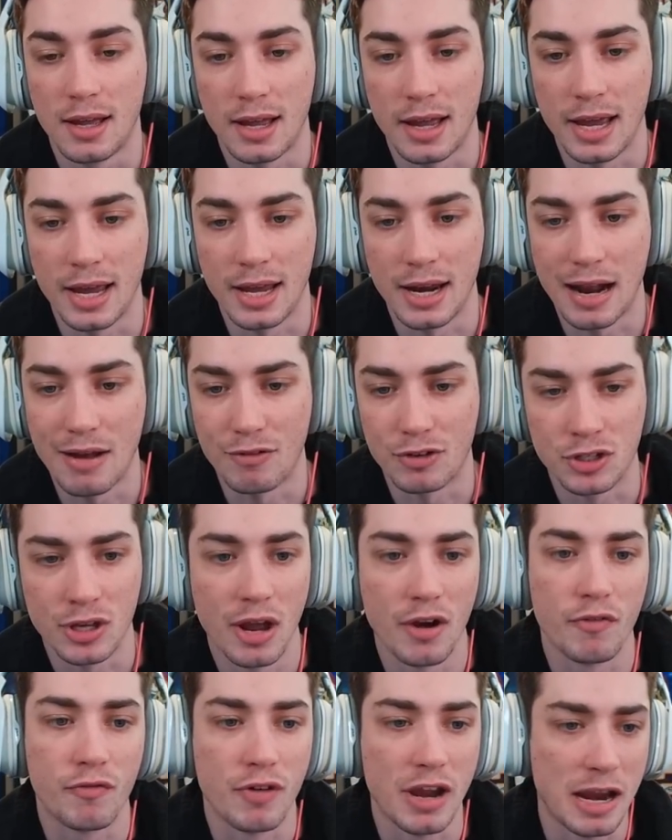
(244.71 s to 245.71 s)
And I have a
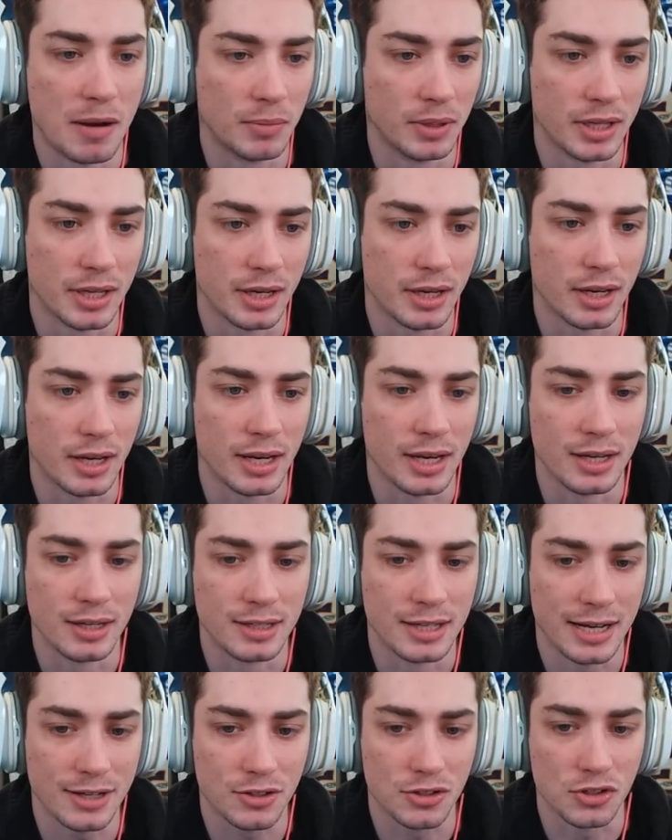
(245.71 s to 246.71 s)
ton of family in
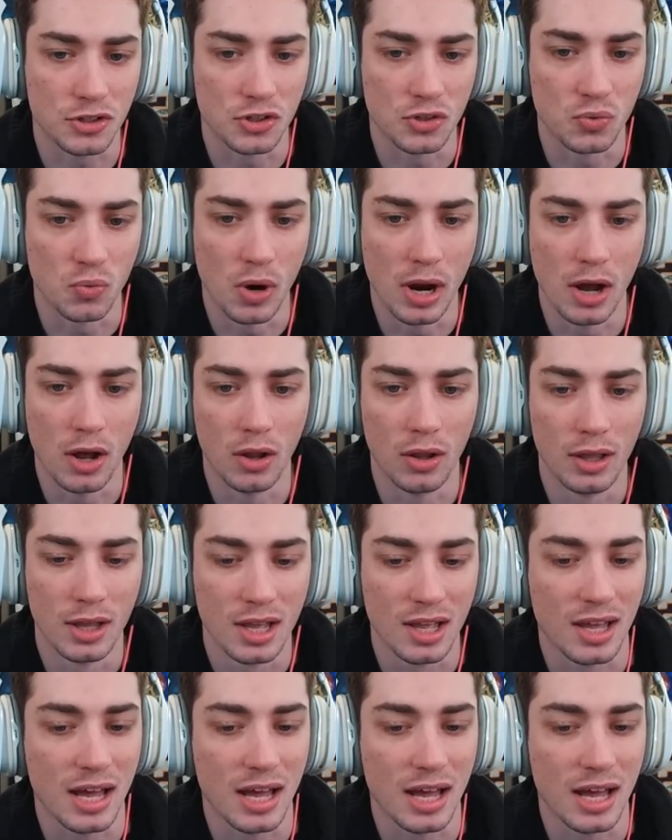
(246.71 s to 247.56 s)
Texas as well.